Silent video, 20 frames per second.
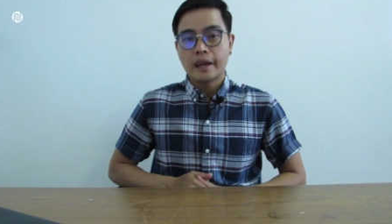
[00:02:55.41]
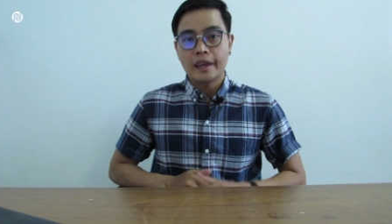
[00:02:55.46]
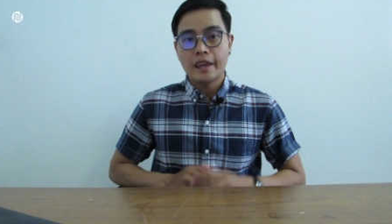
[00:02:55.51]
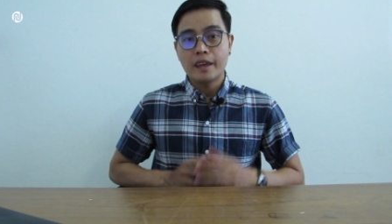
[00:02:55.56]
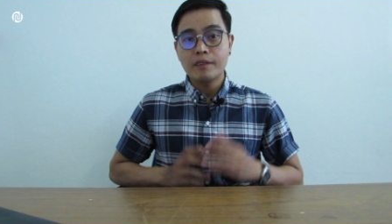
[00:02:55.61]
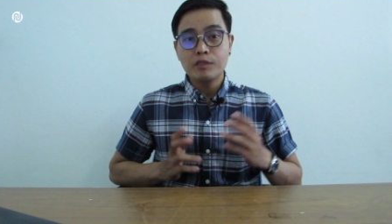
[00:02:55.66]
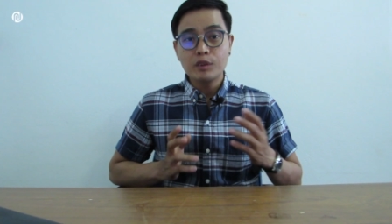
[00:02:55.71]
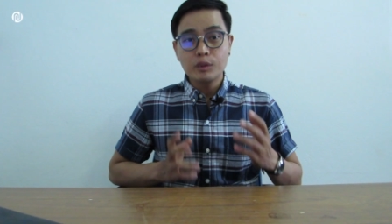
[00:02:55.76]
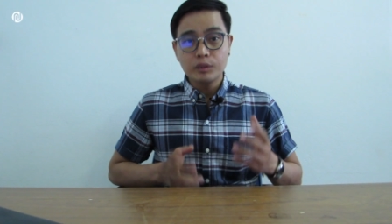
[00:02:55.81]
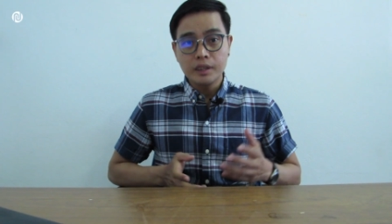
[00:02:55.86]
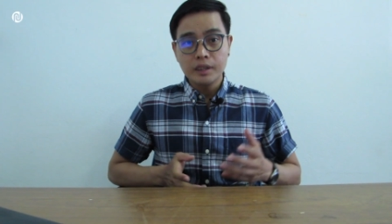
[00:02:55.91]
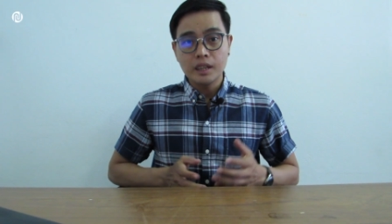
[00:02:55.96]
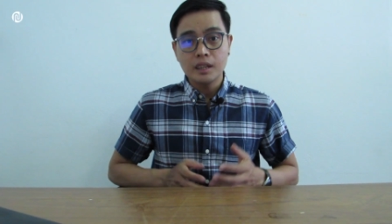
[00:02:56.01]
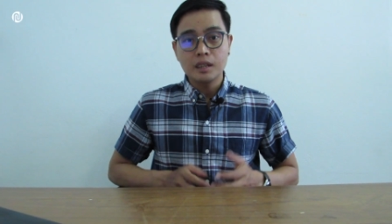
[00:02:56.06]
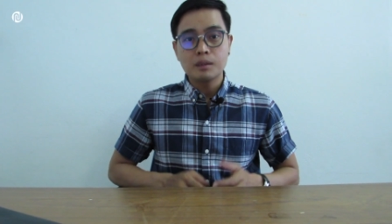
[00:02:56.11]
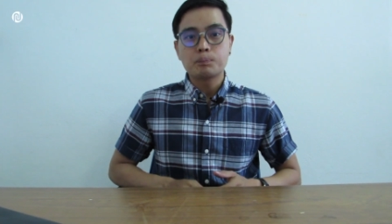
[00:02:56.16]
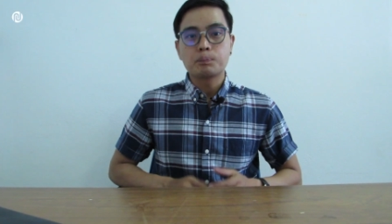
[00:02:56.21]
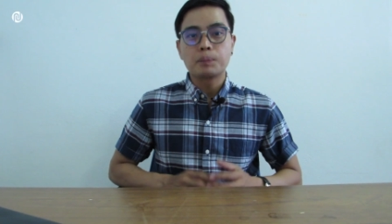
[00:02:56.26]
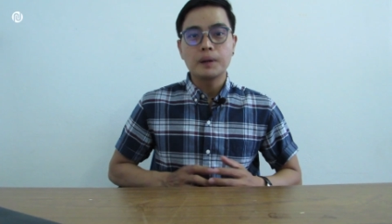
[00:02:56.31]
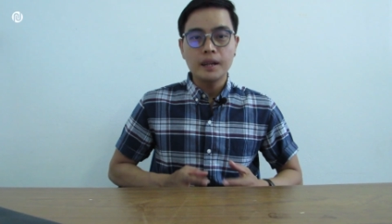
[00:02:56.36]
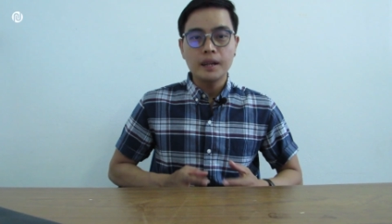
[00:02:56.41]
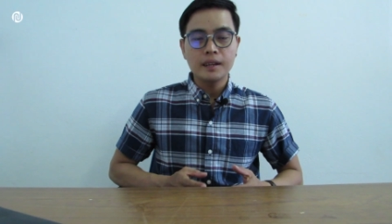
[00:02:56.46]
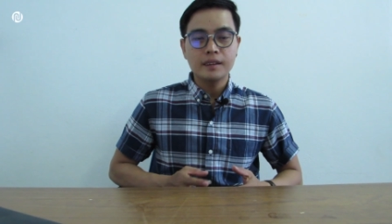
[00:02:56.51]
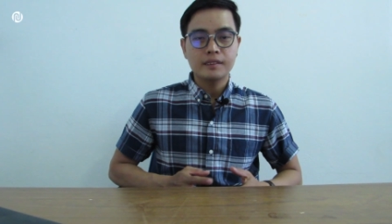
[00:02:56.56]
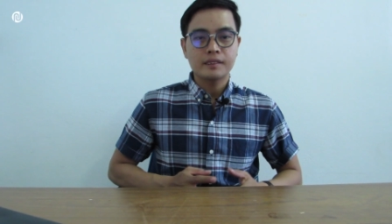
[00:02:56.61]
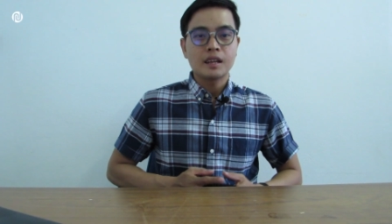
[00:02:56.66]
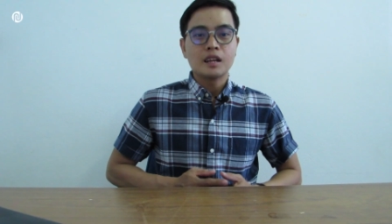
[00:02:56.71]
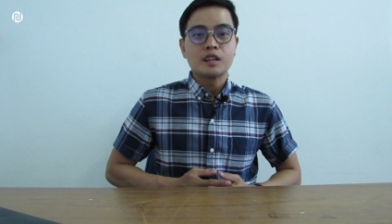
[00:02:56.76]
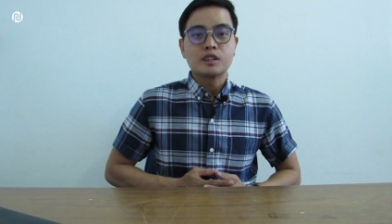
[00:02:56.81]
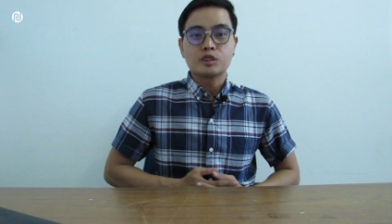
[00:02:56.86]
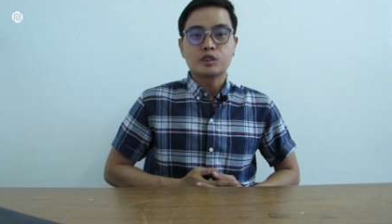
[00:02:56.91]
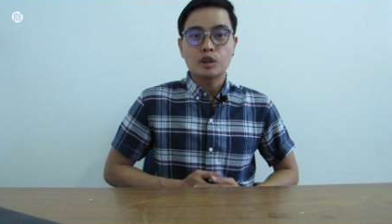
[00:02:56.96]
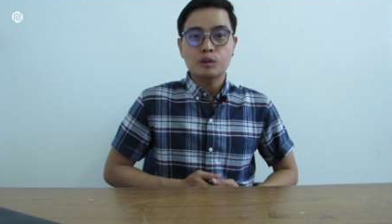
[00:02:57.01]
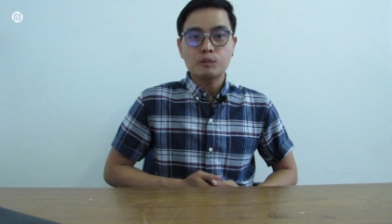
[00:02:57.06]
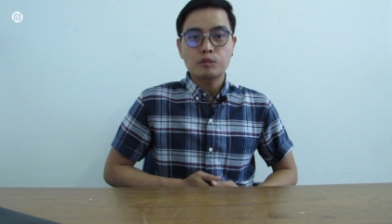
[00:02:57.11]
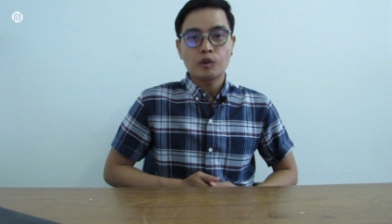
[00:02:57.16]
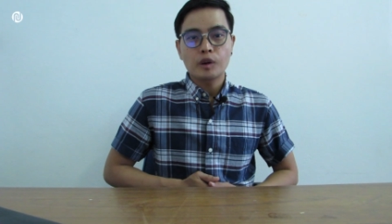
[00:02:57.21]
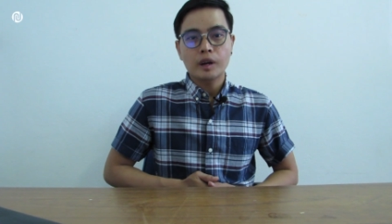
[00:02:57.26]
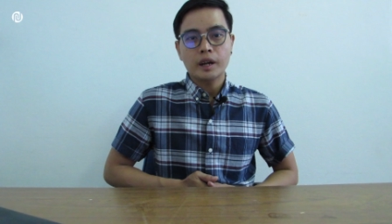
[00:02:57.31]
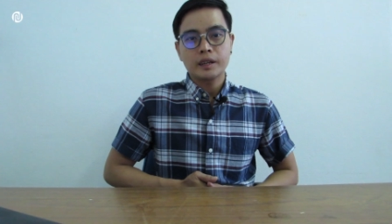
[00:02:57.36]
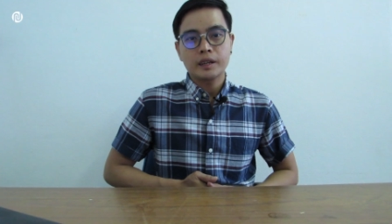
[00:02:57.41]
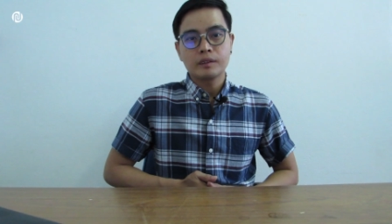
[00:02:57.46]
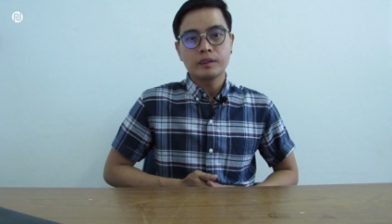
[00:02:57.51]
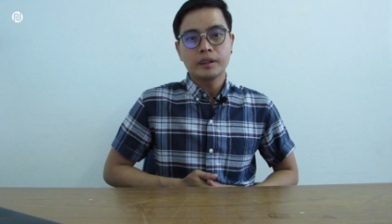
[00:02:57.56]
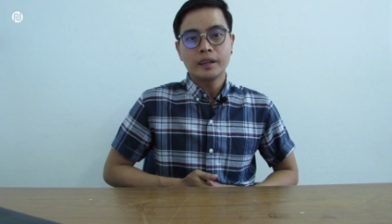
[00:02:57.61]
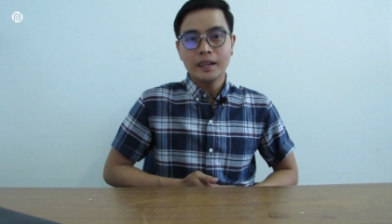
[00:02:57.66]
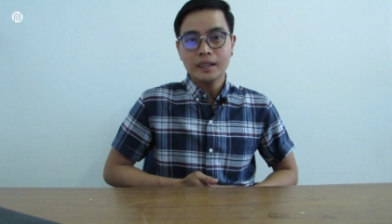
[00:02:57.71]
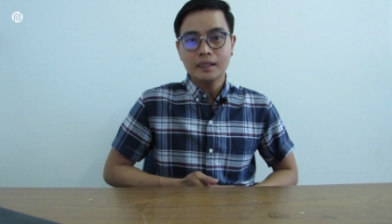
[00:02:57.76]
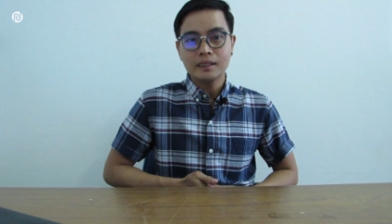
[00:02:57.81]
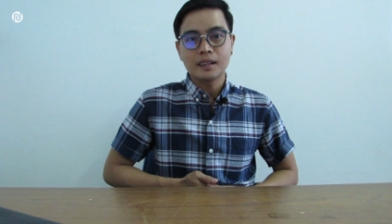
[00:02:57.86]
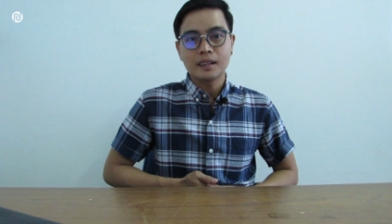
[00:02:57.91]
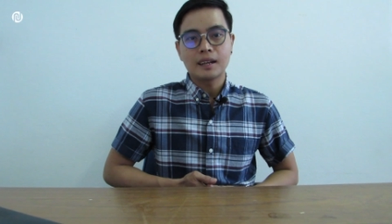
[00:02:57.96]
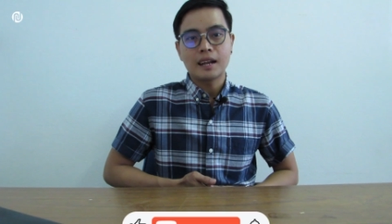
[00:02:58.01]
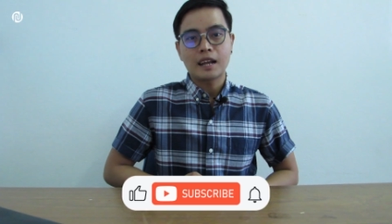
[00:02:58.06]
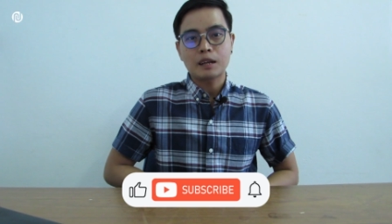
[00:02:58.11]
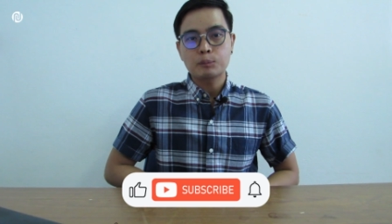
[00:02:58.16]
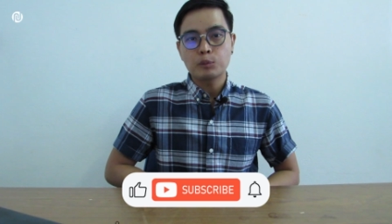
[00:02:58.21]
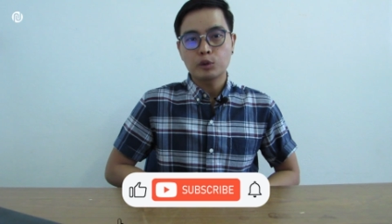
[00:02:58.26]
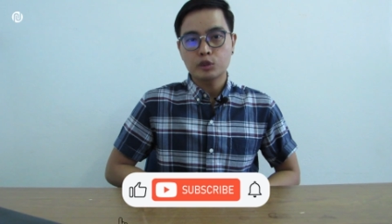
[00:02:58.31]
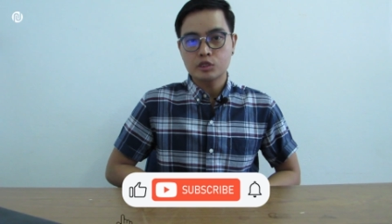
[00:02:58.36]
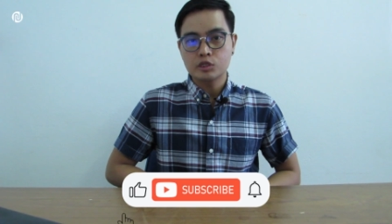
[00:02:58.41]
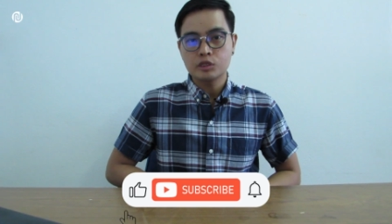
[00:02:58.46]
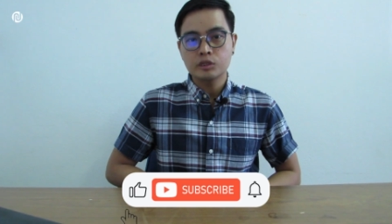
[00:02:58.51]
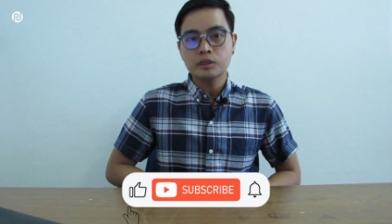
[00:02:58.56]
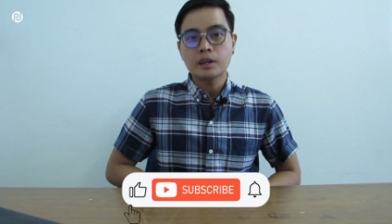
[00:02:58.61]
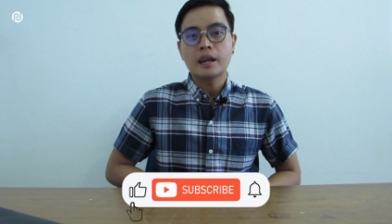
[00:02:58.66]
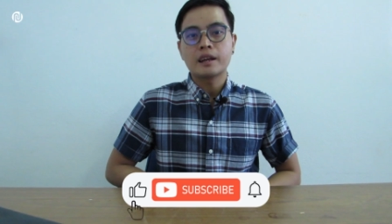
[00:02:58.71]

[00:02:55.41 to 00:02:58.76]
If you did, please don't forget to hit the like button